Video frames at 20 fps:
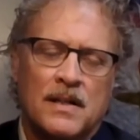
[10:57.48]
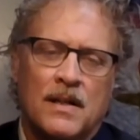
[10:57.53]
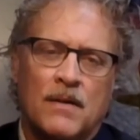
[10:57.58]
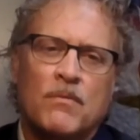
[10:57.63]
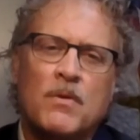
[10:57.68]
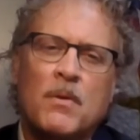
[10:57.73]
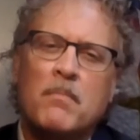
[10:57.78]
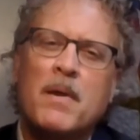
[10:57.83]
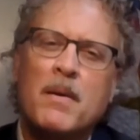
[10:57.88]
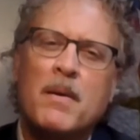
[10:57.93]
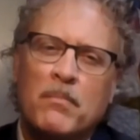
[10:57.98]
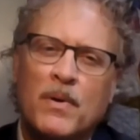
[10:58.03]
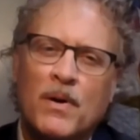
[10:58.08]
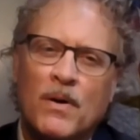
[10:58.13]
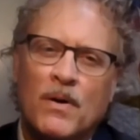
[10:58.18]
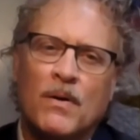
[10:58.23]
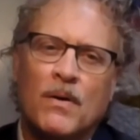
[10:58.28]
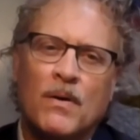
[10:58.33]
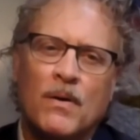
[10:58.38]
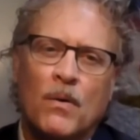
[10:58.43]
and
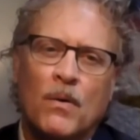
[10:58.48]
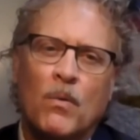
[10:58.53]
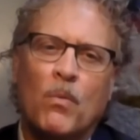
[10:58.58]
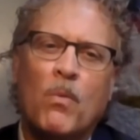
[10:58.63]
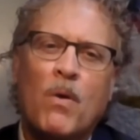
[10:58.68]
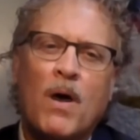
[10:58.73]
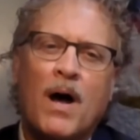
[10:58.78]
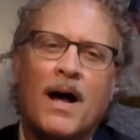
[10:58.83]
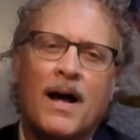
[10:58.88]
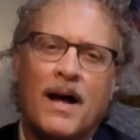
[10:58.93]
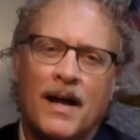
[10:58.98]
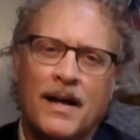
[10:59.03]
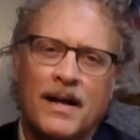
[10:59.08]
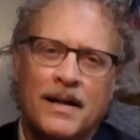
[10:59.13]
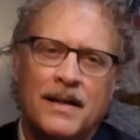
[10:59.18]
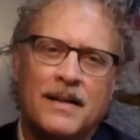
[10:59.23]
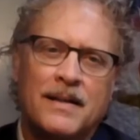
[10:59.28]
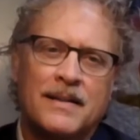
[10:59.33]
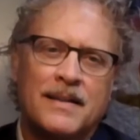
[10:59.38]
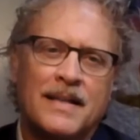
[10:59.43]
remember
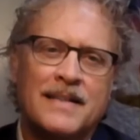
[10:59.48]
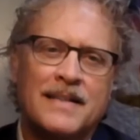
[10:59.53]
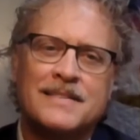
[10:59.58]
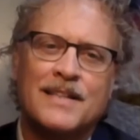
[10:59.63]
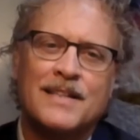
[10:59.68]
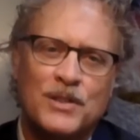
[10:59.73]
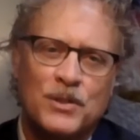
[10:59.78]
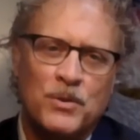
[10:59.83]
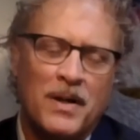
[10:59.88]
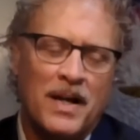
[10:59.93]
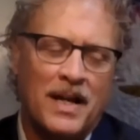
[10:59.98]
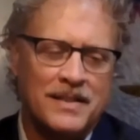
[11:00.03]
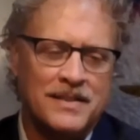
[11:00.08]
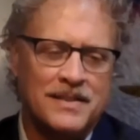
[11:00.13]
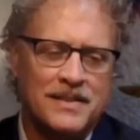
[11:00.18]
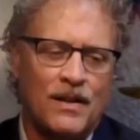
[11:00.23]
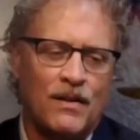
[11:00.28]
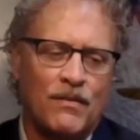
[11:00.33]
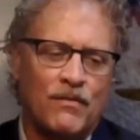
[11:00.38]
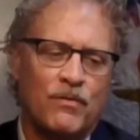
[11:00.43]
why they said you
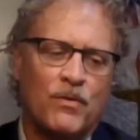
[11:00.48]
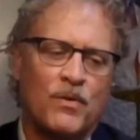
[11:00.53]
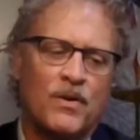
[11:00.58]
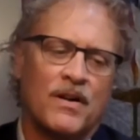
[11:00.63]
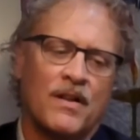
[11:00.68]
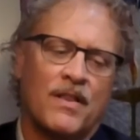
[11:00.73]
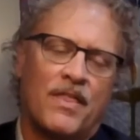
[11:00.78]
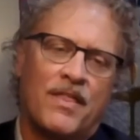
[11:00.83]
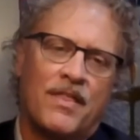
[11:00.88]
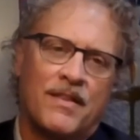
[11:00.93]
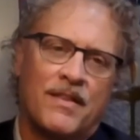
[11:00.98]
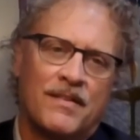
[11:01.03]
had self-worth.